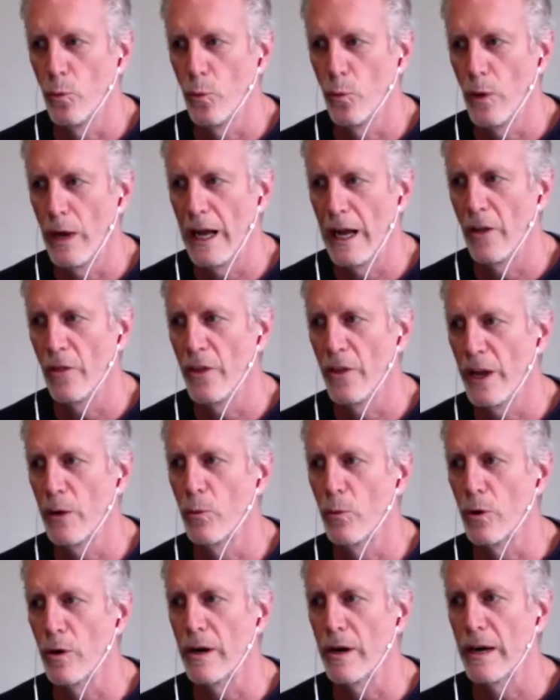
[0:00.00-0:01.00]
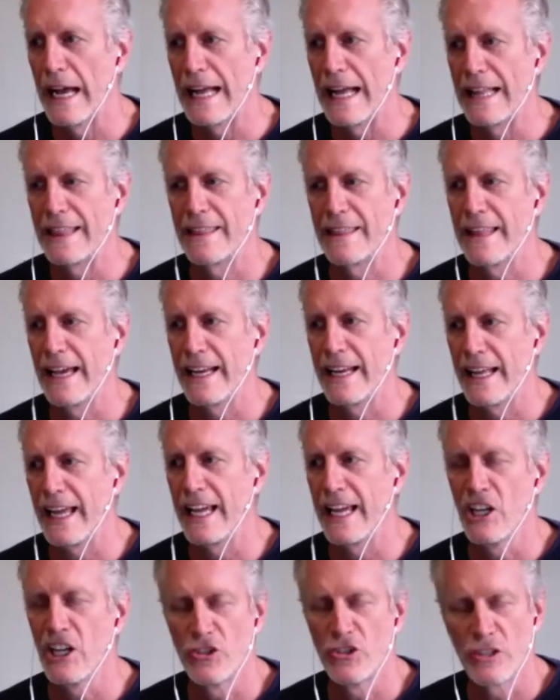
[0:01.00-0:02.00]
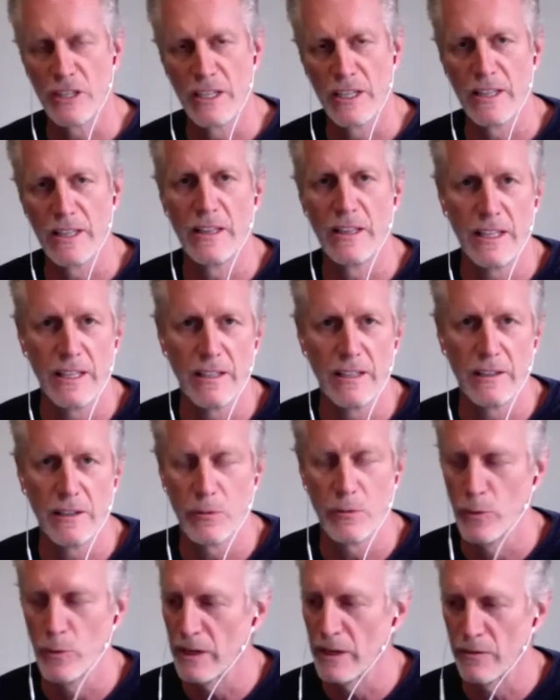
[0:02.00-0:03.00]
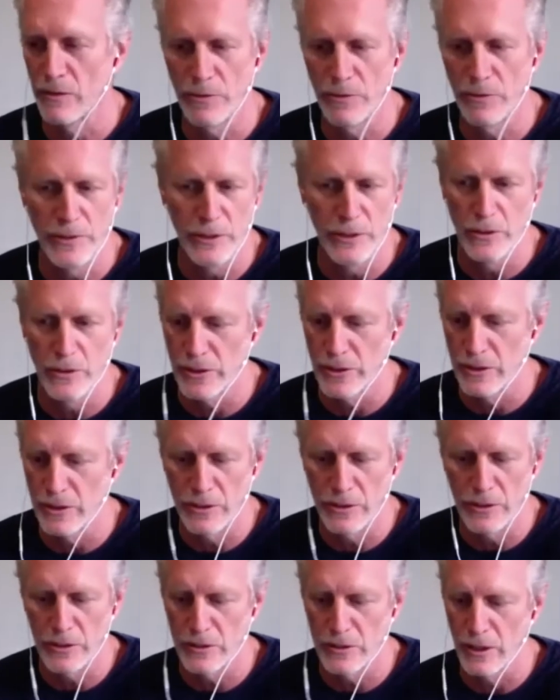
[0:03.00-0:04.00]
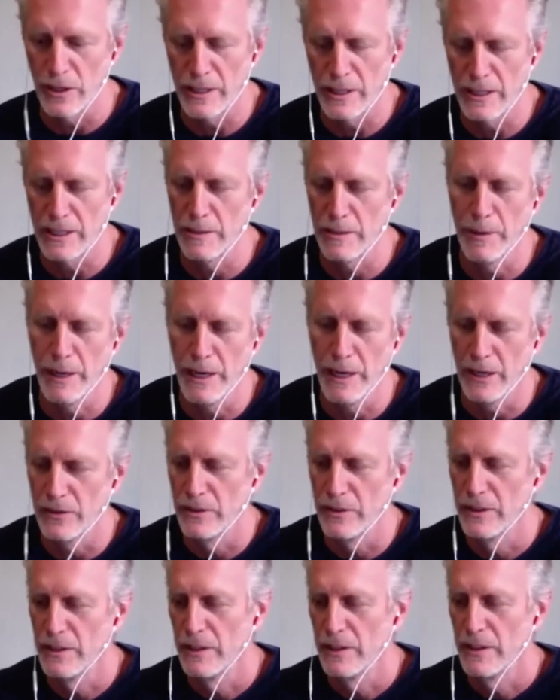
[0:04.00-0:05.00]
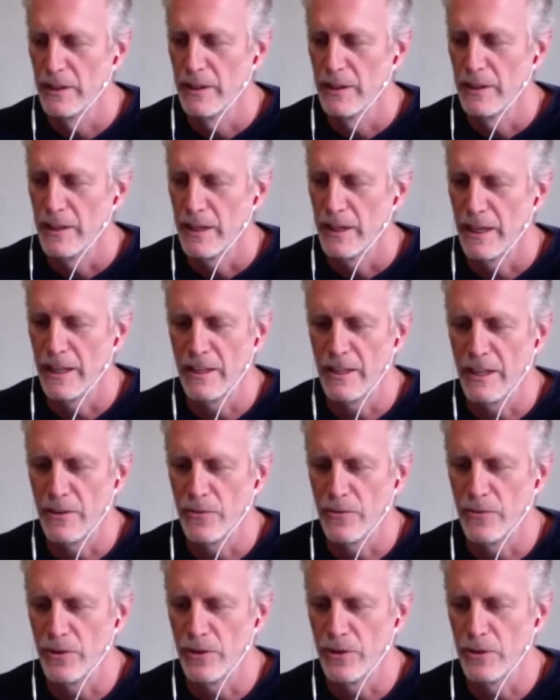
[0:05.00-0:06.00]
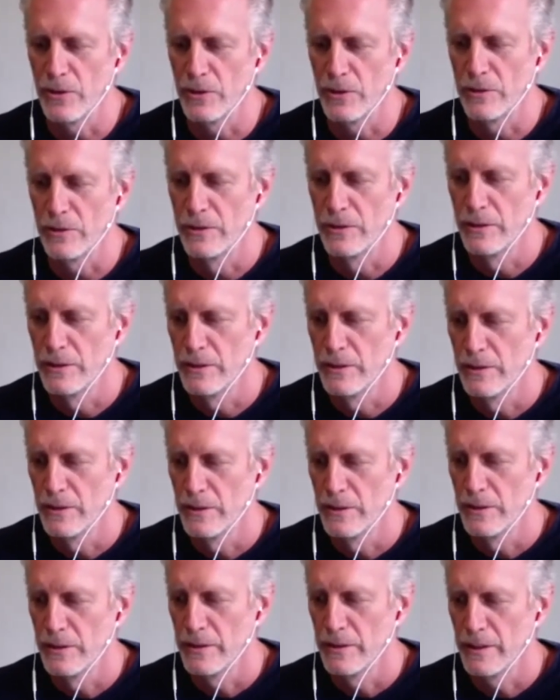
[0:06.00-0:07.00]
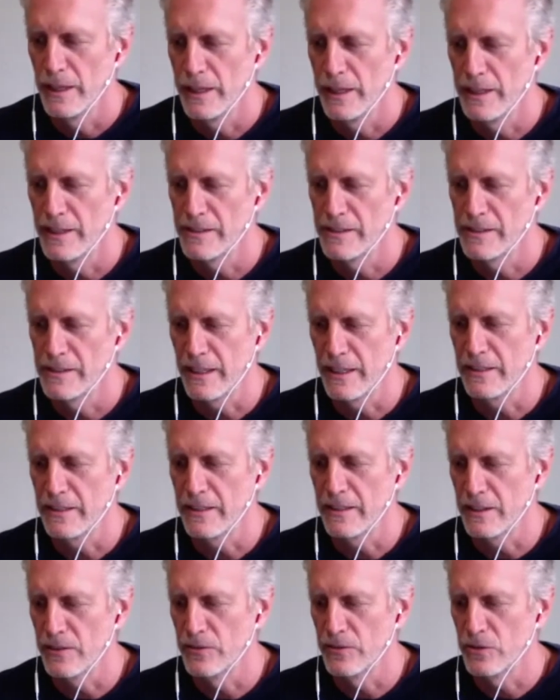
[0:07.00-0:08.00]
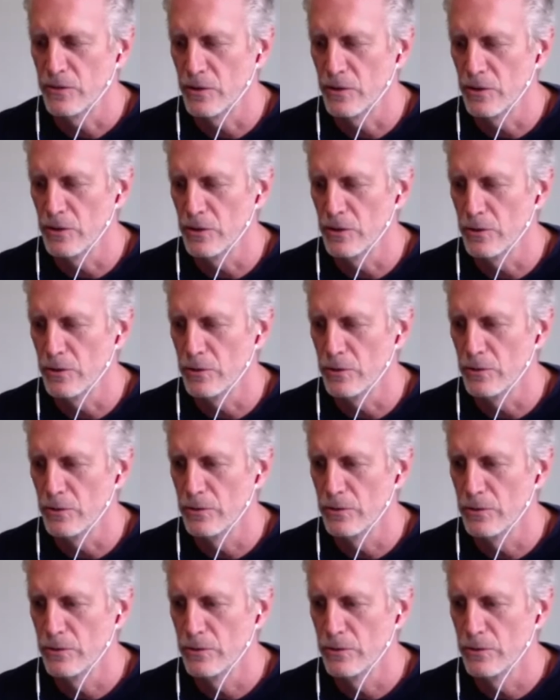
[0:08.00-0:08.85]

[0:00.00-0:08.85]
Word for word: how they were at that age in the in whatever field they're they're talking about and they feel an incentive to